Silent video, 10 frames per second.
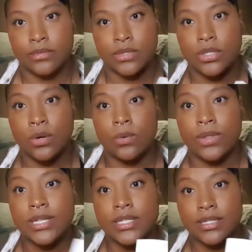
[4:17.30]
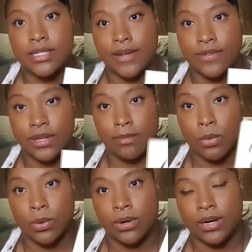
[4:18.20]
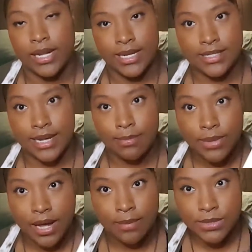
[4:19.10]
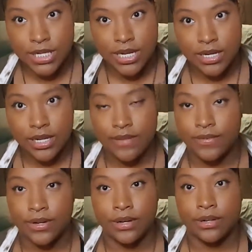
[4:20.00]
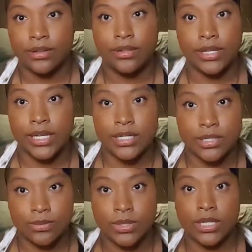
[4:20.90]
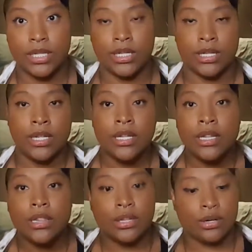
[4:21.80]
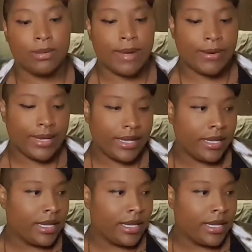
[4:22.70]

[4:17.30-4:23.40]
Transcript: So this is definitely a more in-depth option if you're looking to really learn about it.